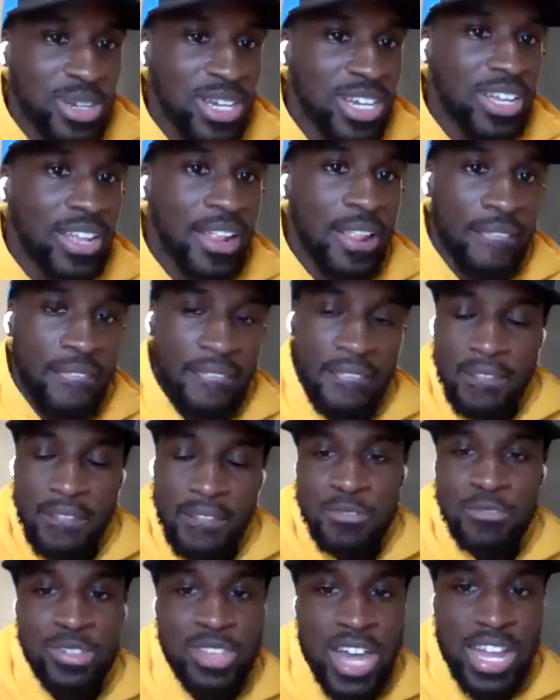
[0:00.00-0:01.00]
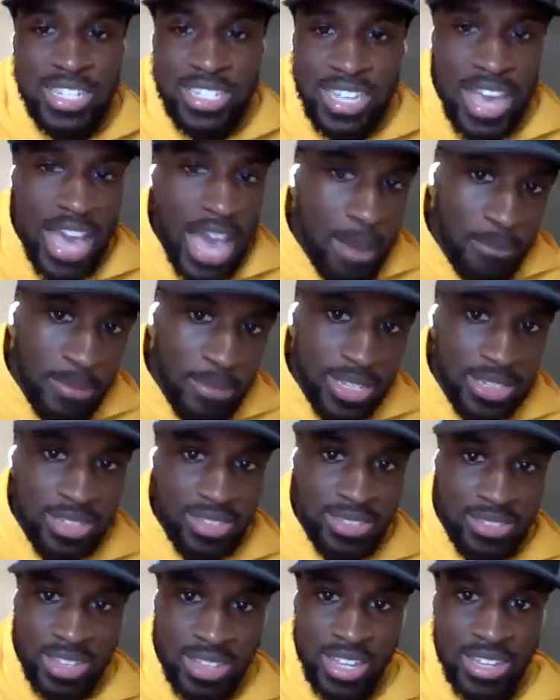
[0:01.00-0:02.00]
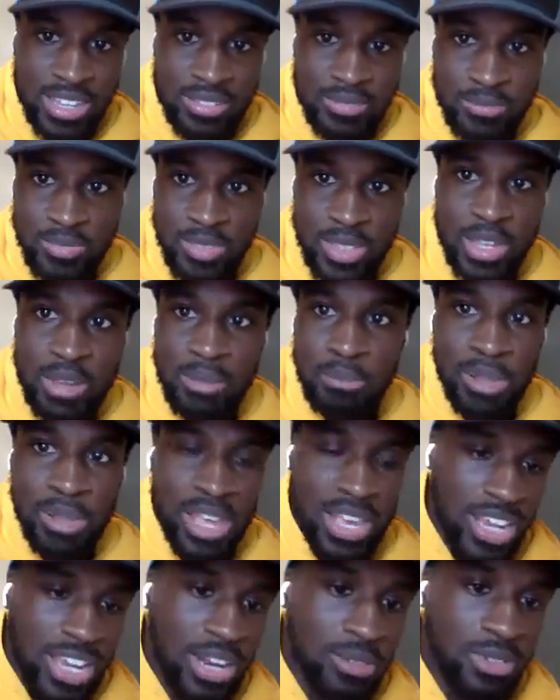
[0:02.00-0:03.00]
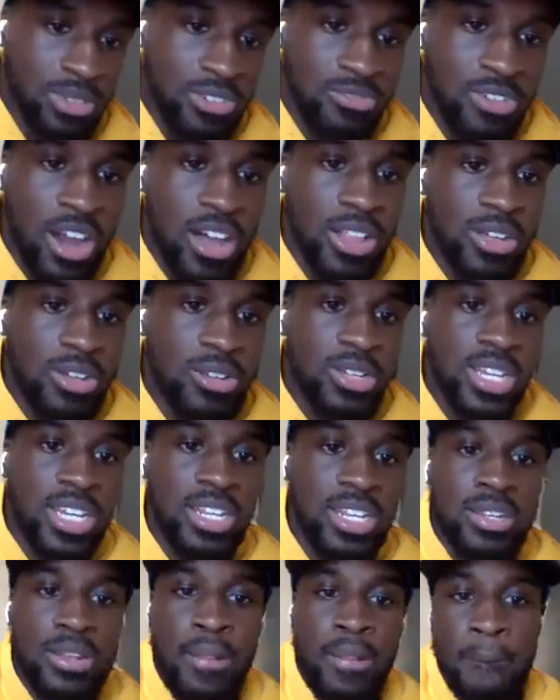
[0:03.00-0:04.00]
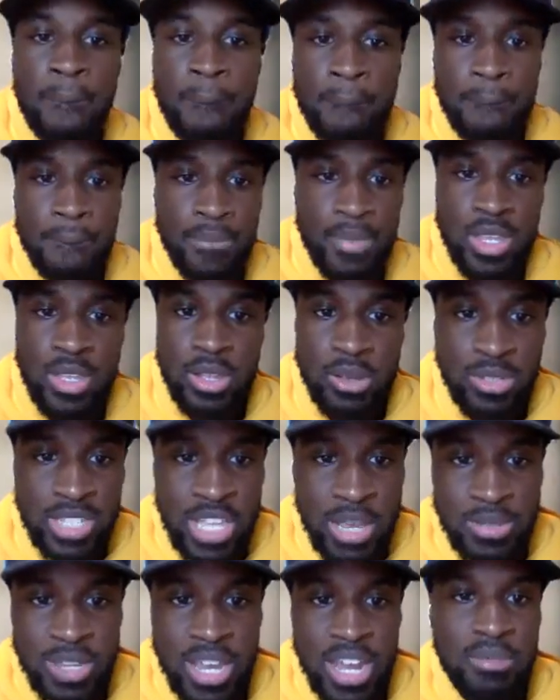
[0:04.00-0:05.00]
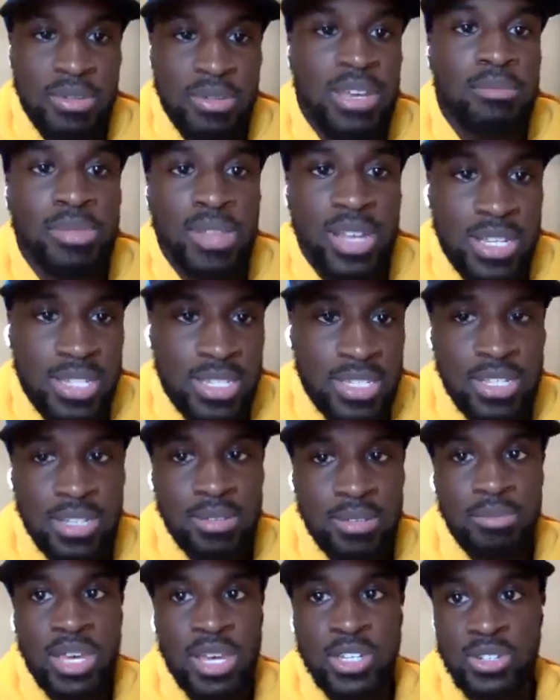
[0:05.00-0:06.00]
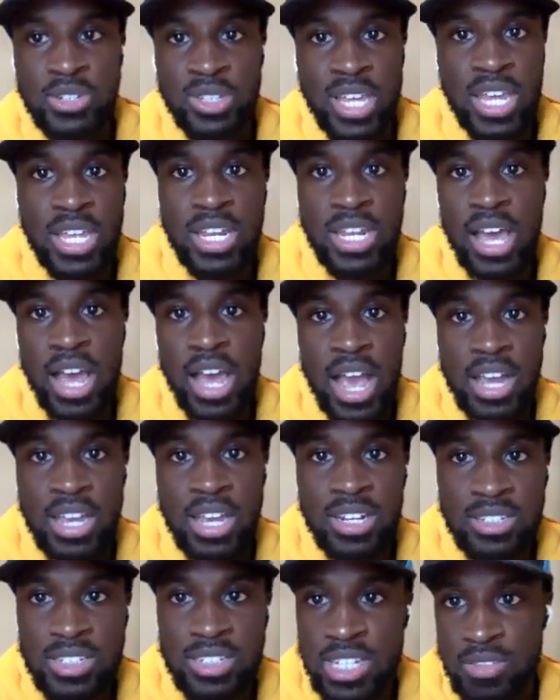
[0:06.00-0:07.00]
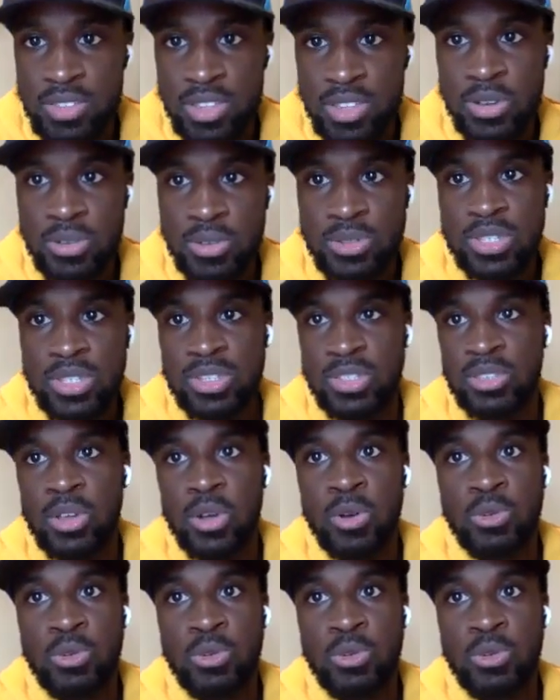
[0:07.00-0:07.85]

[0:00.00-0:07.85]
But for that to happen, like a plan got to be followed and steps got to be in place to make sure that I can achieve those